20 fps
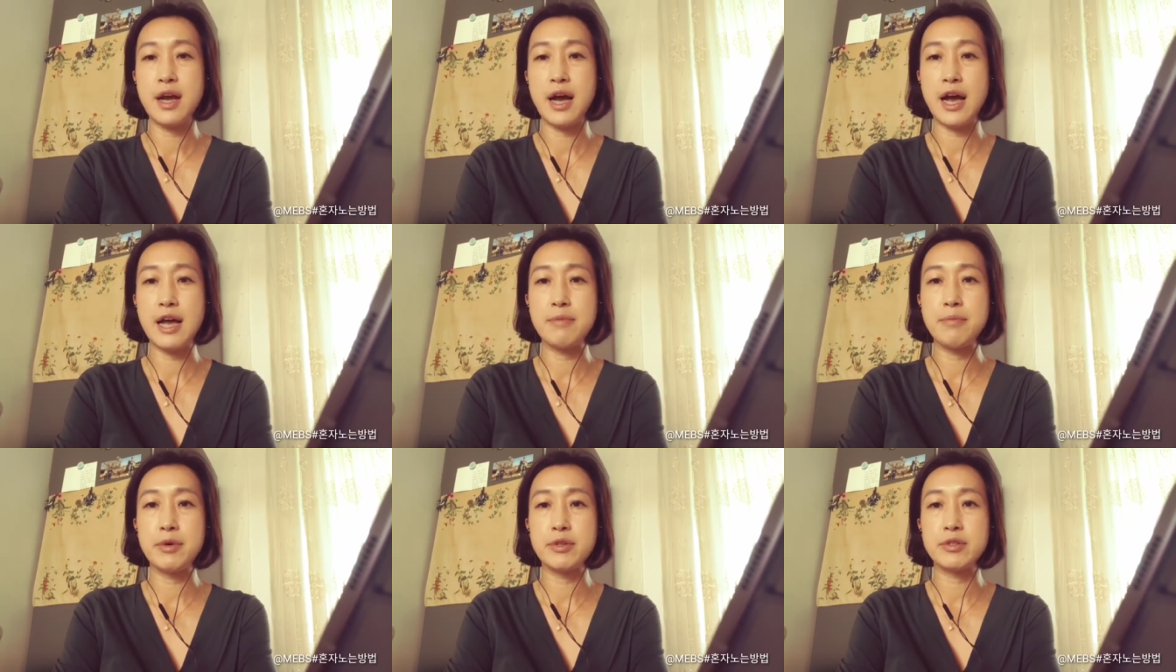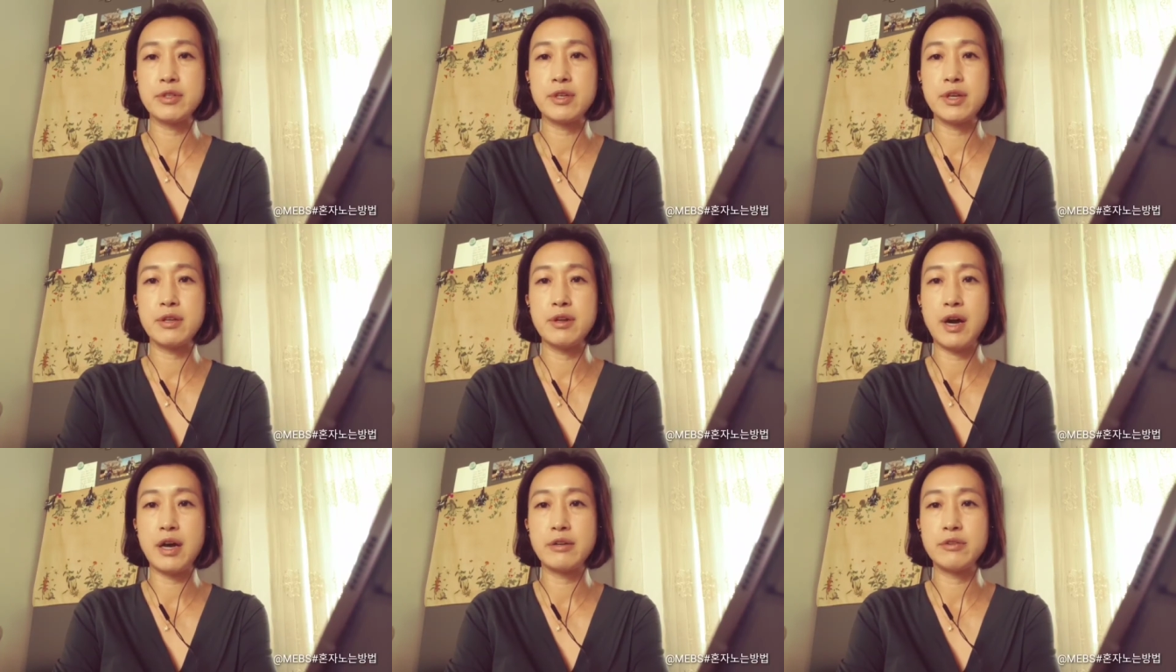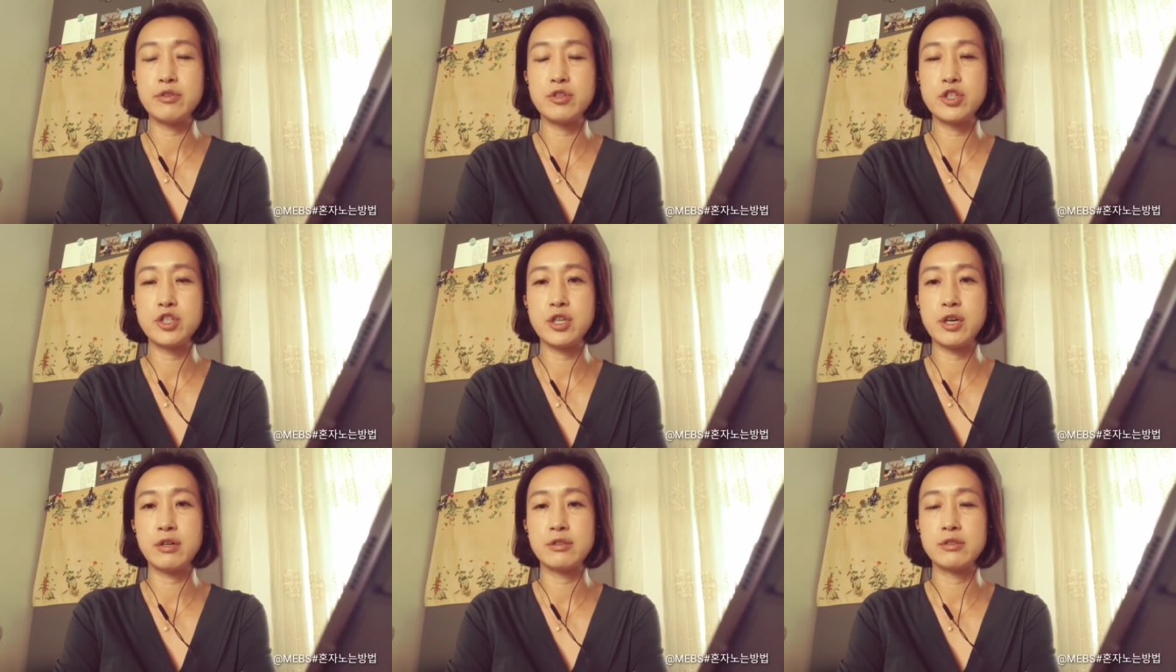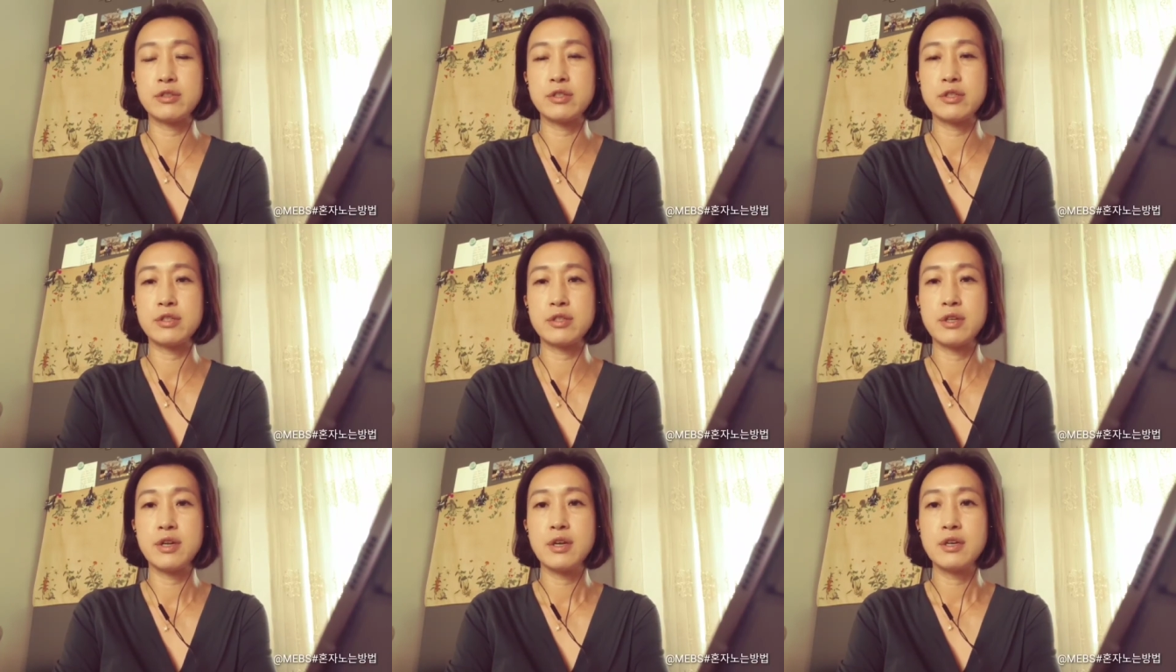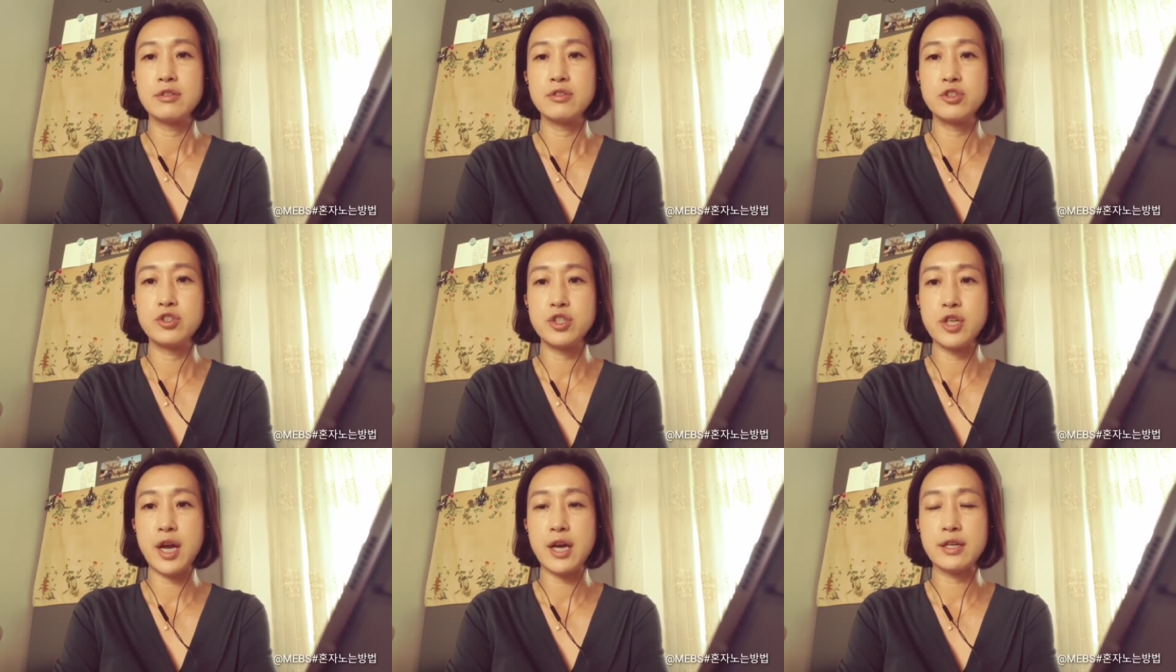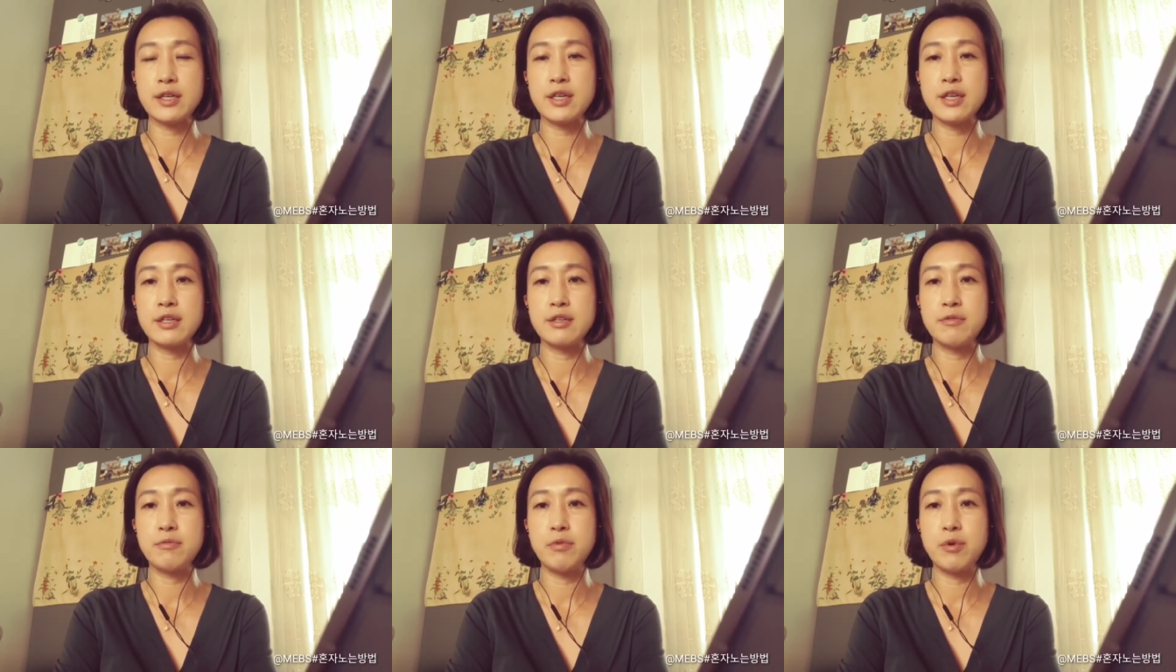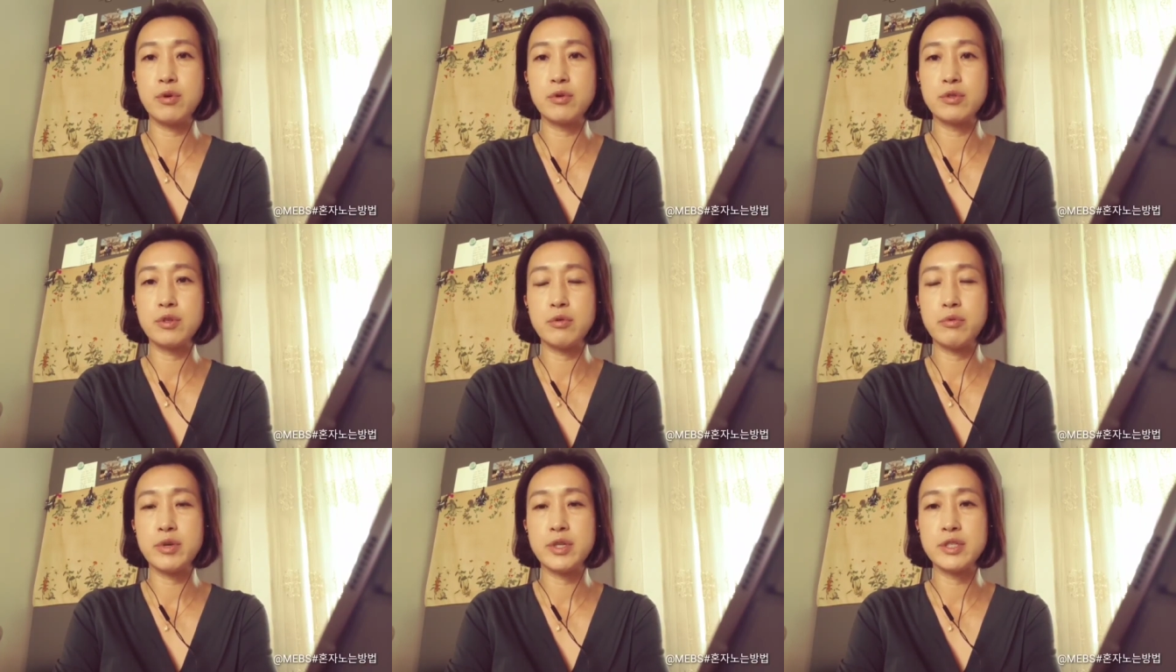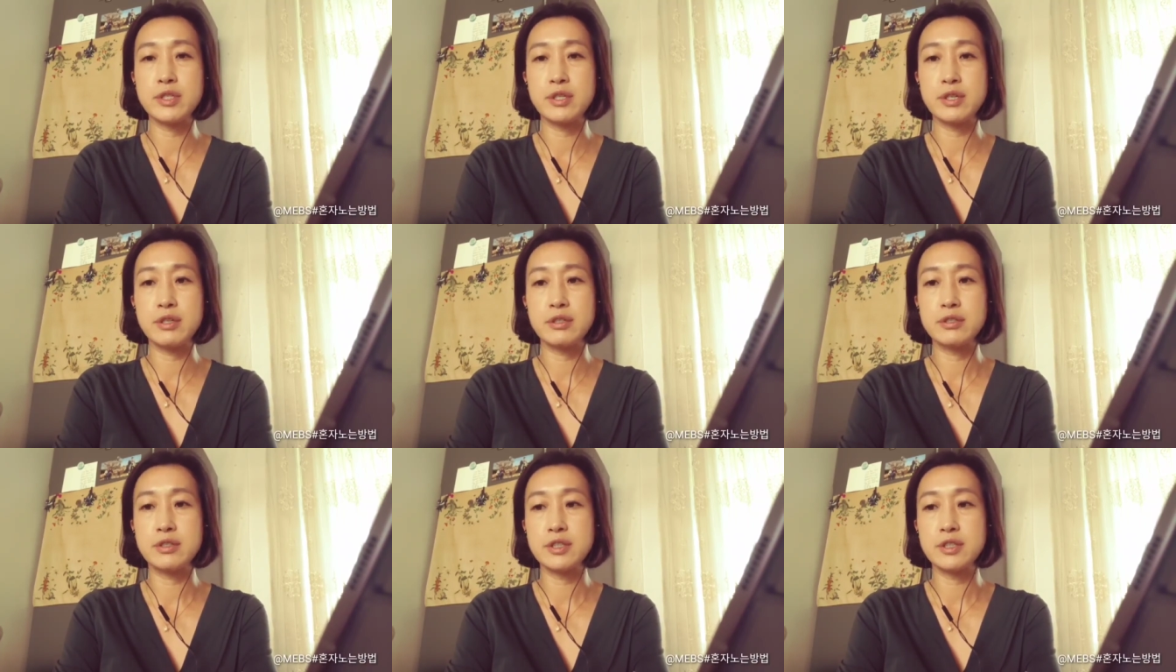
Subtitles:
I must get on a shirt, jacket for the winter,